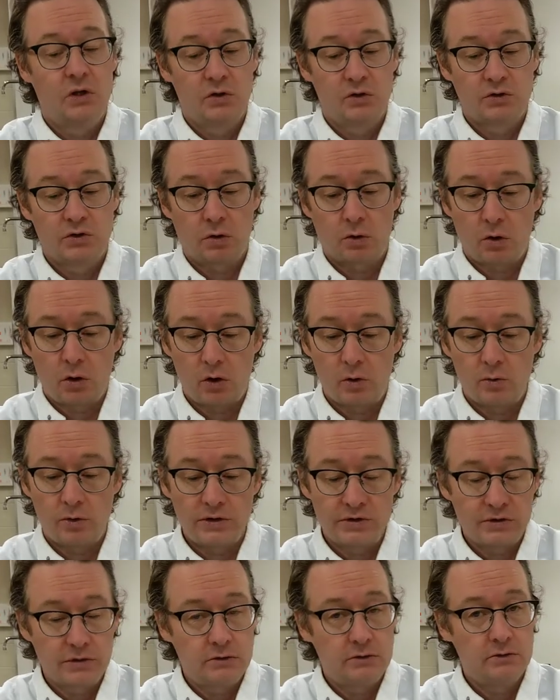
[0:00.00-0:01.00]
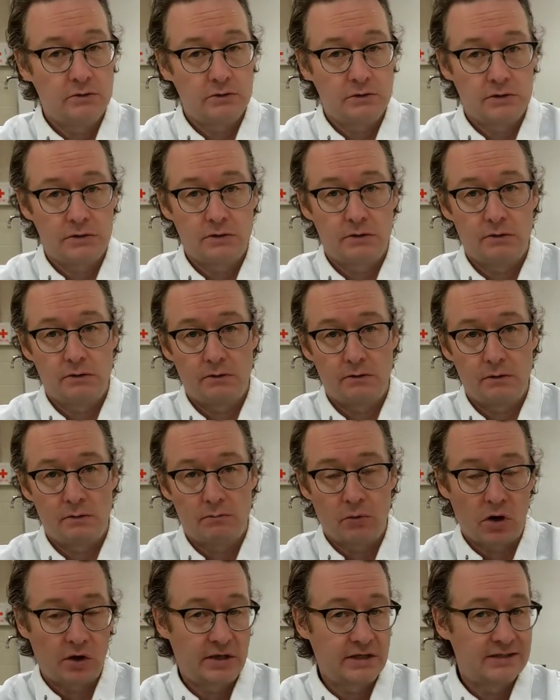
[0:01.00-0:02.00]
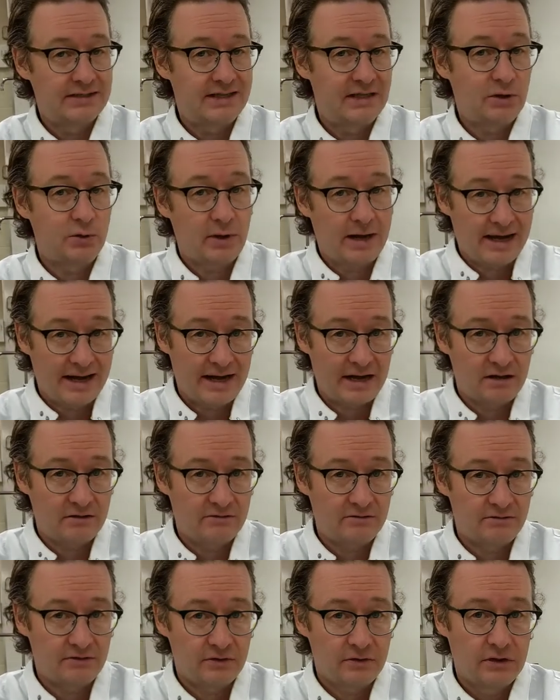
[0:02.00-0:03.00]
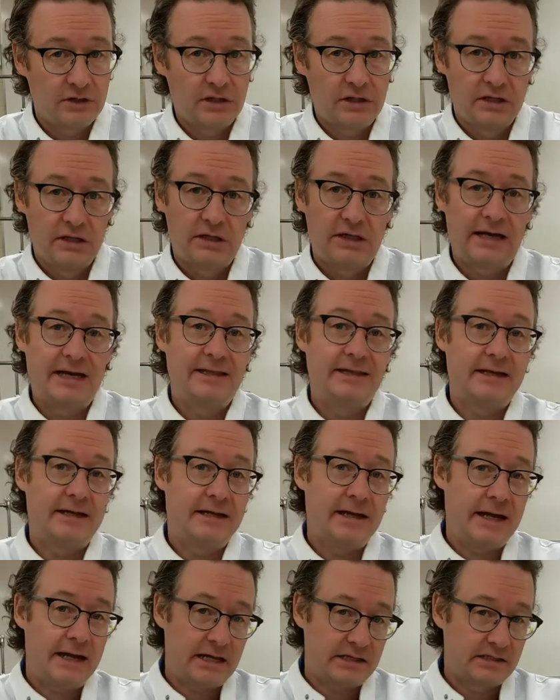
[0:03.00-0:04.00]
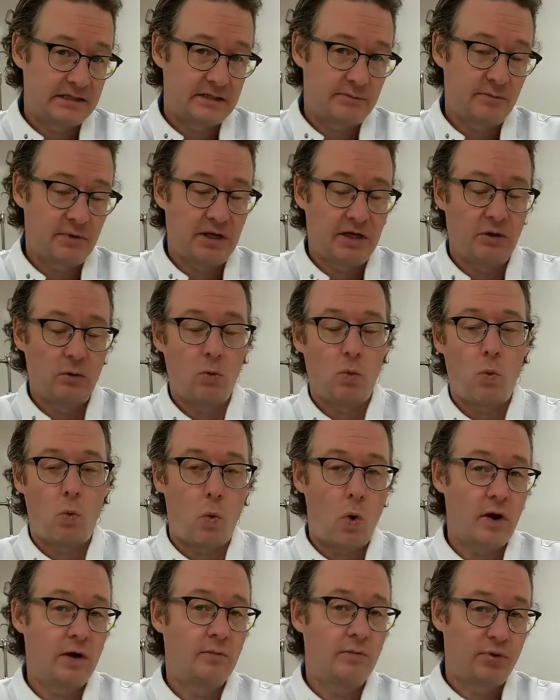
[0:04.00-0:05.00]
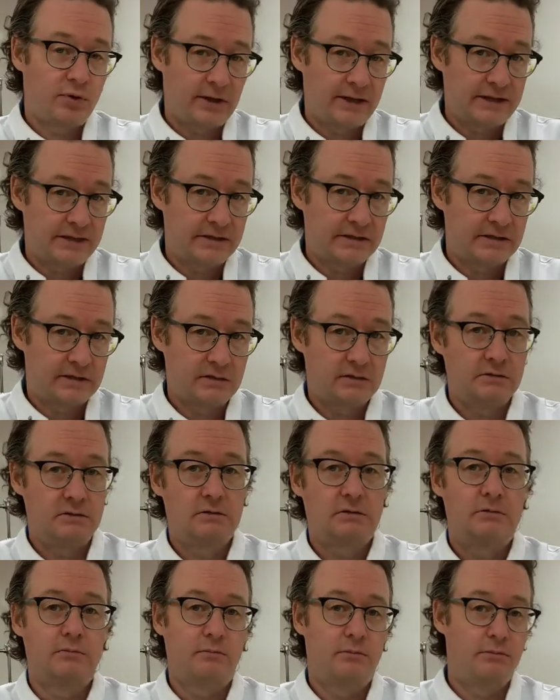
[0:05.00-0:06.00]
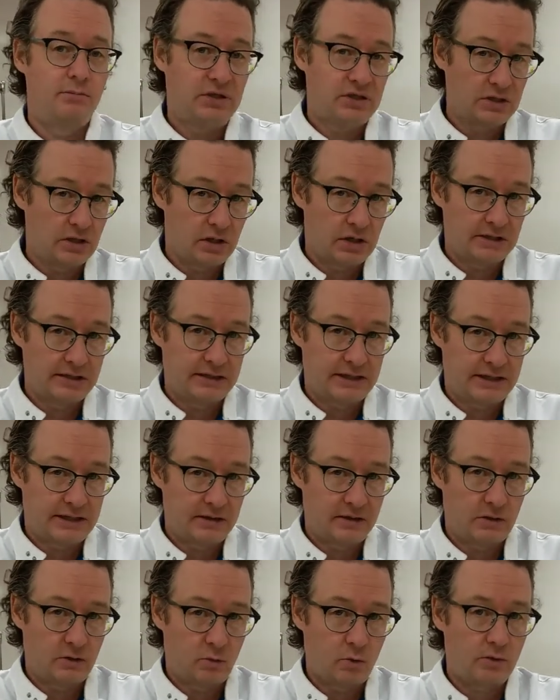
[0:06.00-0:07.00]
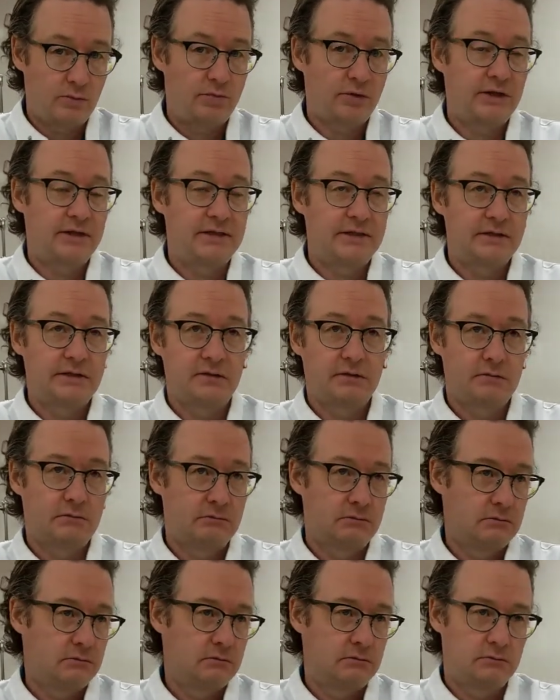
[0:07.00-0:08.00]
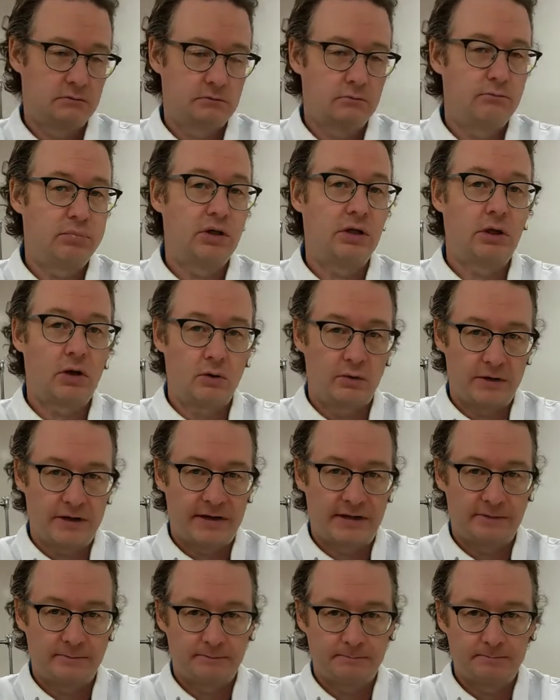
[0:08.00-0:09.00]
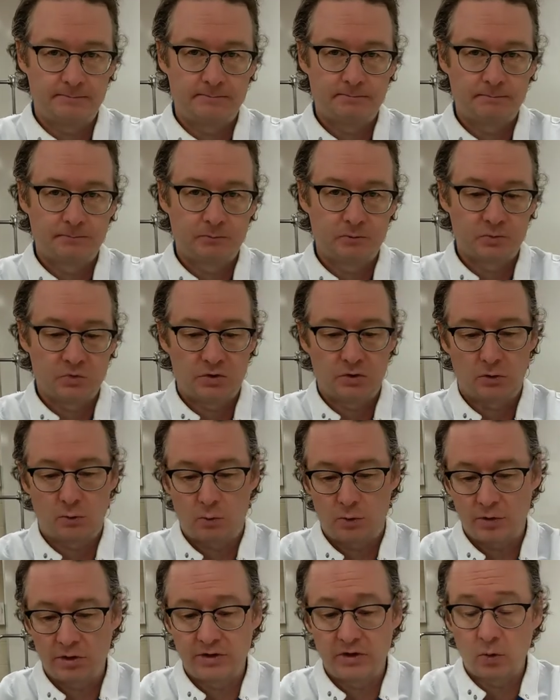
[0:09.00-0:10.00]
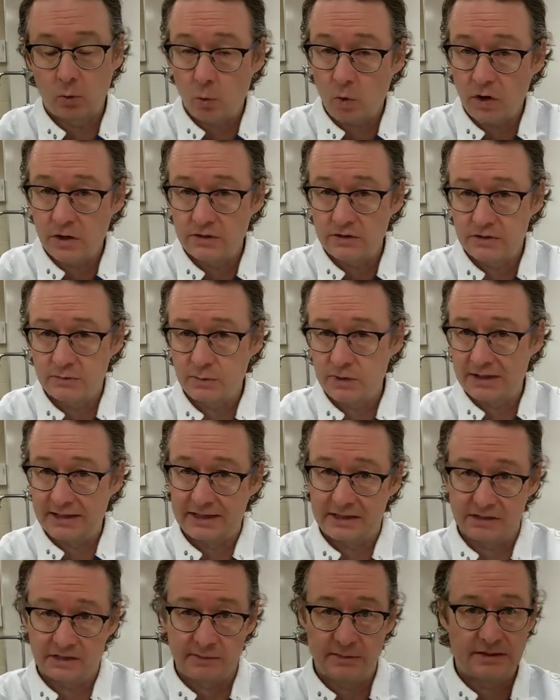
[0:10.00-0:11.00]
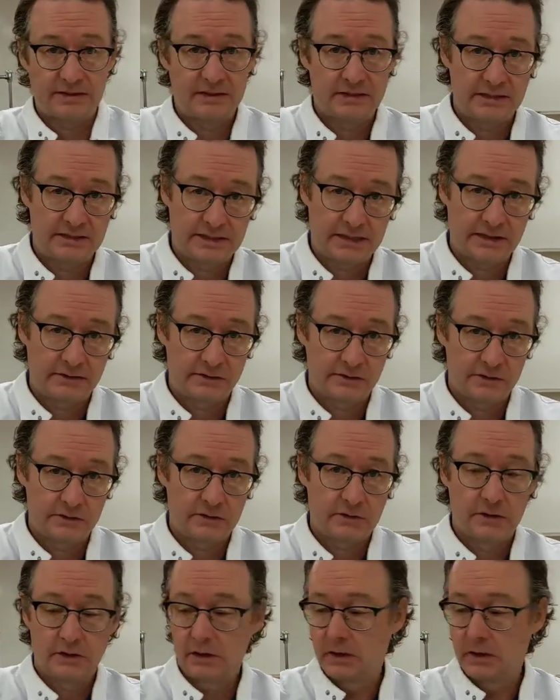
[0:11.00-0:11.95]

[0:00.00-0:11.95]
So always use the markings that you have and then estimate one place beyond that, or one place below that. So we're at the ones, we can estimate to the tenths.